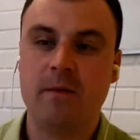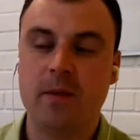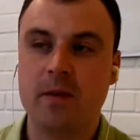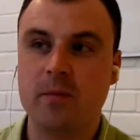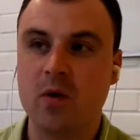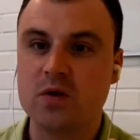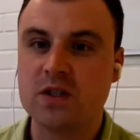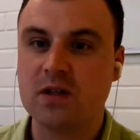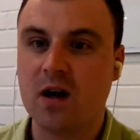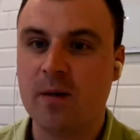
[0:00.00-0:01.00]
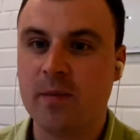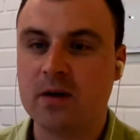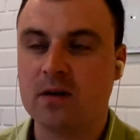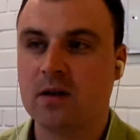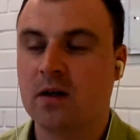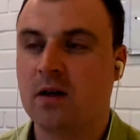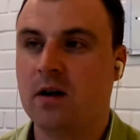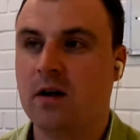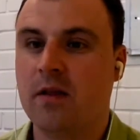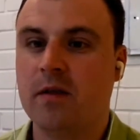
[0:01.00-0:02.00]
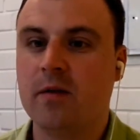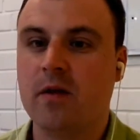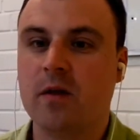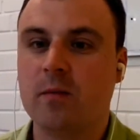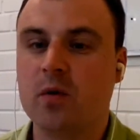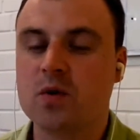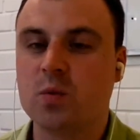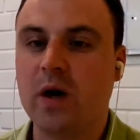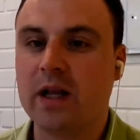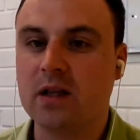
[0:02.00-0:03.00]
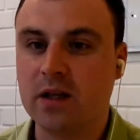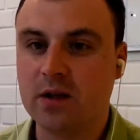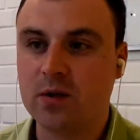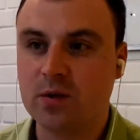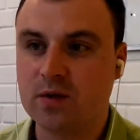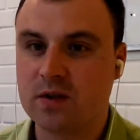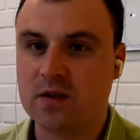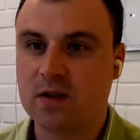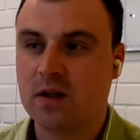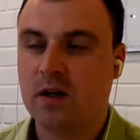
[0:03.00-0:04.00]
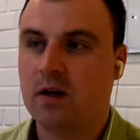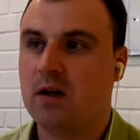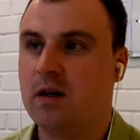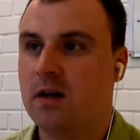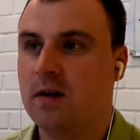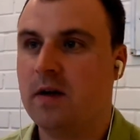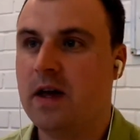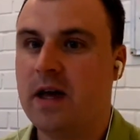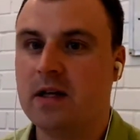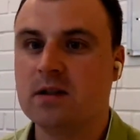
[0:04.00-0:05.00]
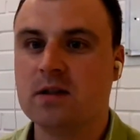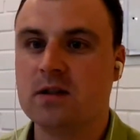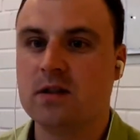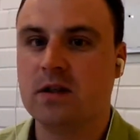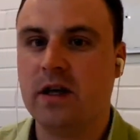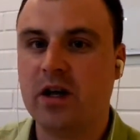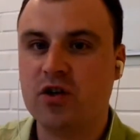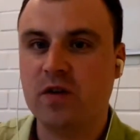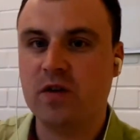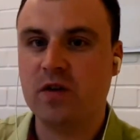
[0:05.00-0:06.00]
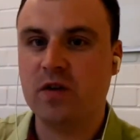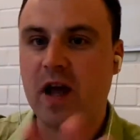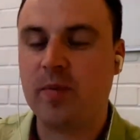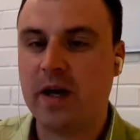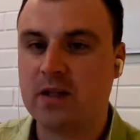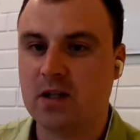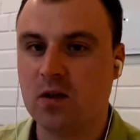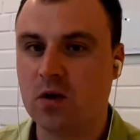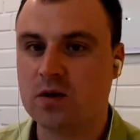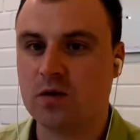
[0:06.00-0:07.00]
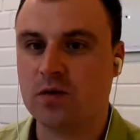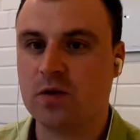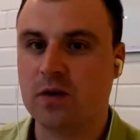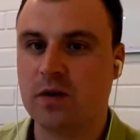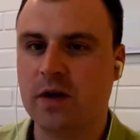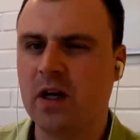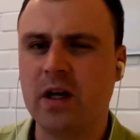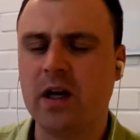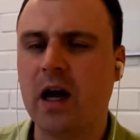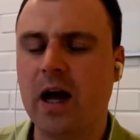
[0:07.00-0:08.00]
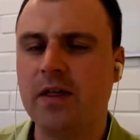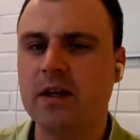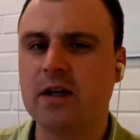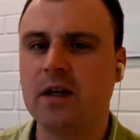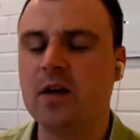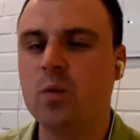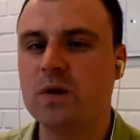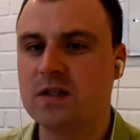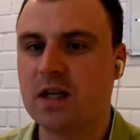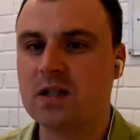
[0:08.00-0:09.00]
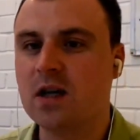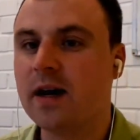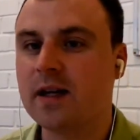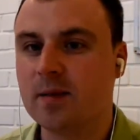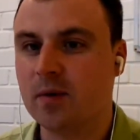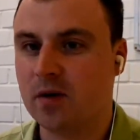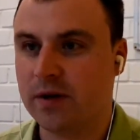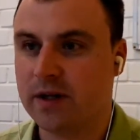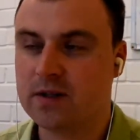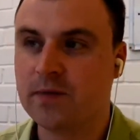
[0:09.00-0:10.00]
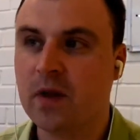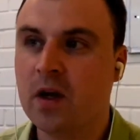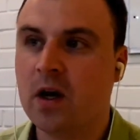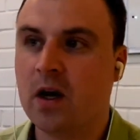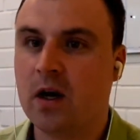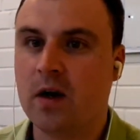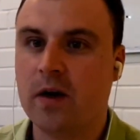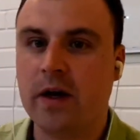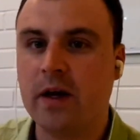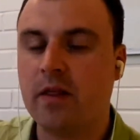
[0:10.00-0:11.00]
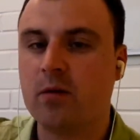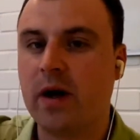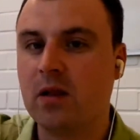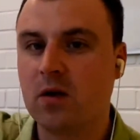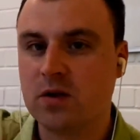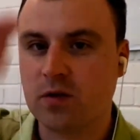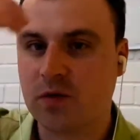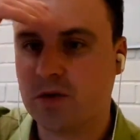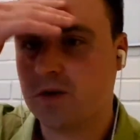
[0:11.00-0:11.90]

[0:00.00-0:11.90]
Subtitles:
the most common, the most widely used, and actually I prepared a lot of. I think if we start talking about it, there are a lot of.